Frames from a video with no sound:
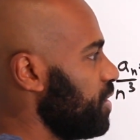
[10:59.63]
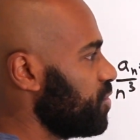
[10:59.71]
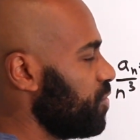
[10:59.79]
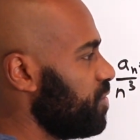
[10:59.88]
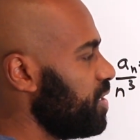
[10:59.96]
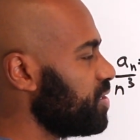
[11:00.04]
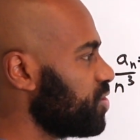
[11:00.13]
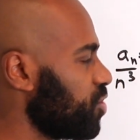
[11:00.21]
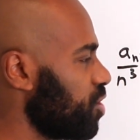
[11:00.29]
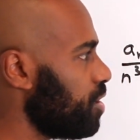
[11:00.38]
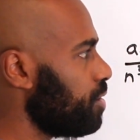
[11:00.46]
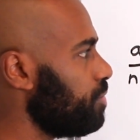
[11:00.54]
So this
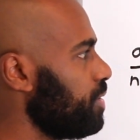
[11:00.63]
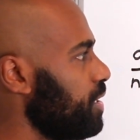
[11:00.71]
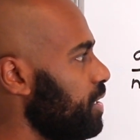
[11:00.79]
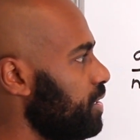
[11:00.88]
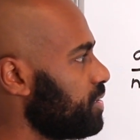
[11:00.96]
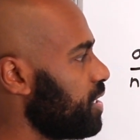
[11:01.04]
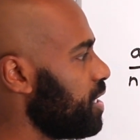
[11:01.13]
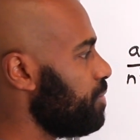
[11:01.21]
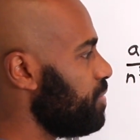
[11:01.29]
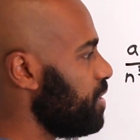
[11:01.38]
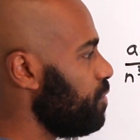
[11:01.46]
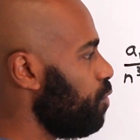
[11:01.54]
term is going to
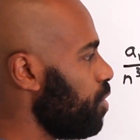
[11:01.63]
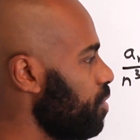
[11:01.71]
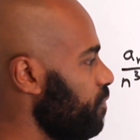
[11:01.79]
be 1